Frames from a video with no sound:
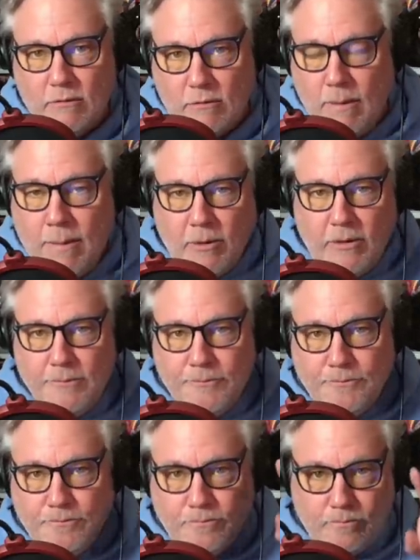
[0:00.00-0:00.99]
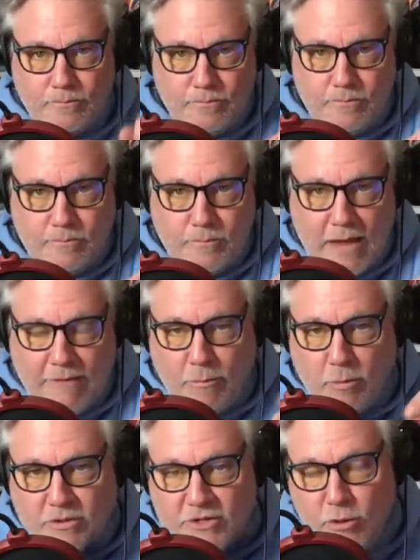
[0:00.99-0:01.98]
Remember,
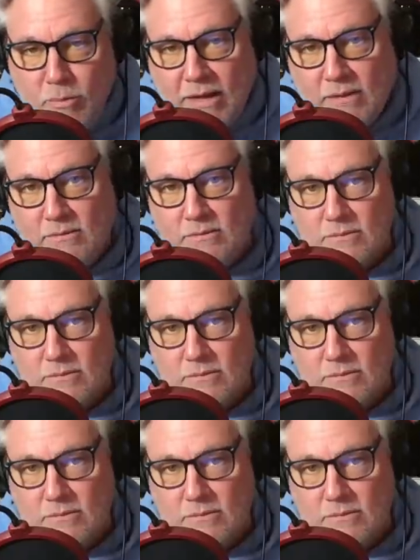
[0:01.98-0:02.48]
every person you meet